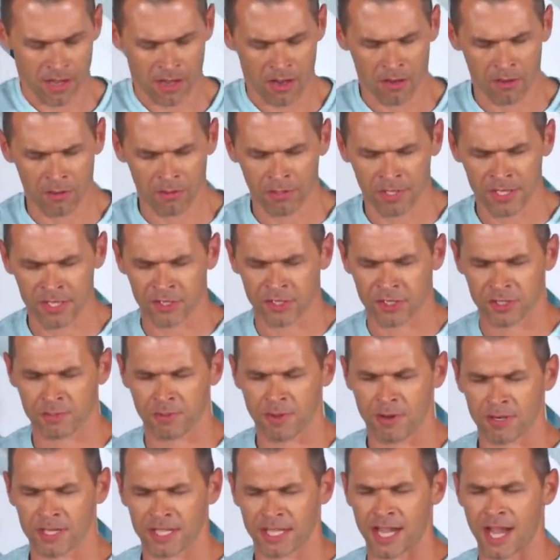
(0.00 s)
Holy
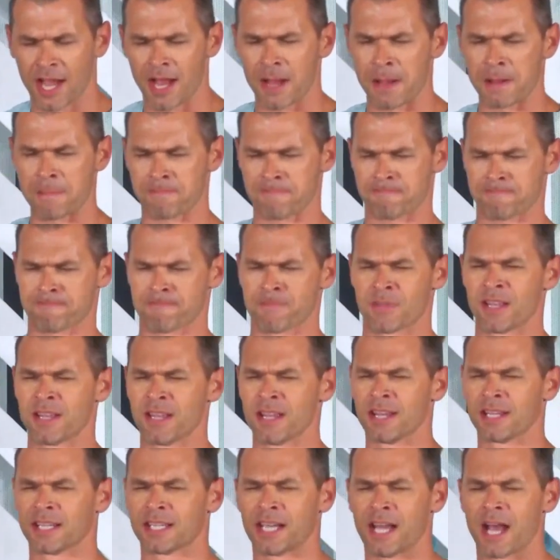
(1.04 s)
Spirit,
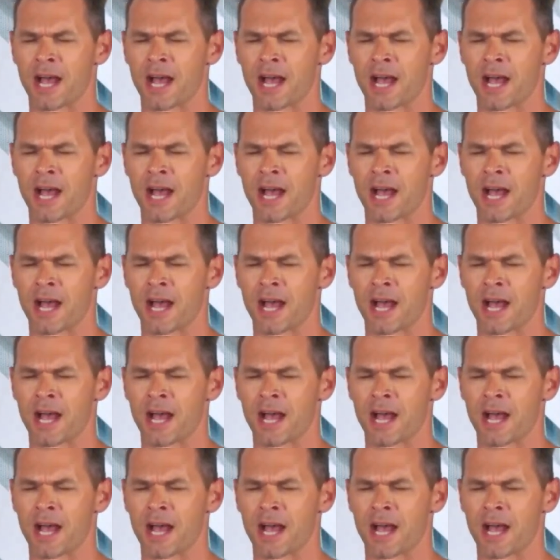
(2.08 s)
come.